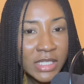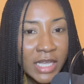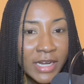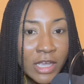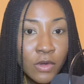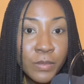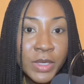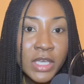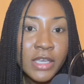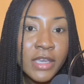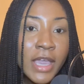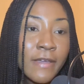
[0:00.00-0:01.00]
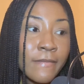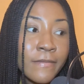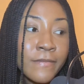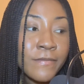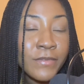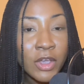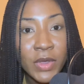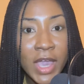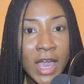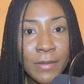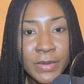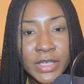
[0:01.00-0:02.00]
and I'll be very
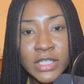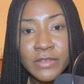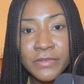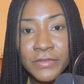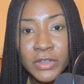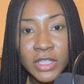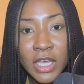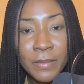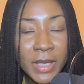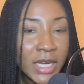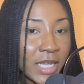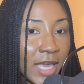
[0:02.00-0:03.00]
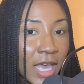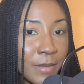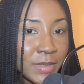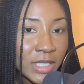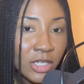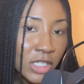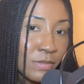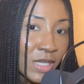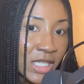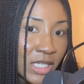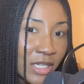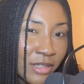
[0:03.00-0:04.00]
happy to fill up any gaps that is
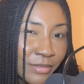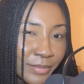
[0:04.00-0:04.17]
missing.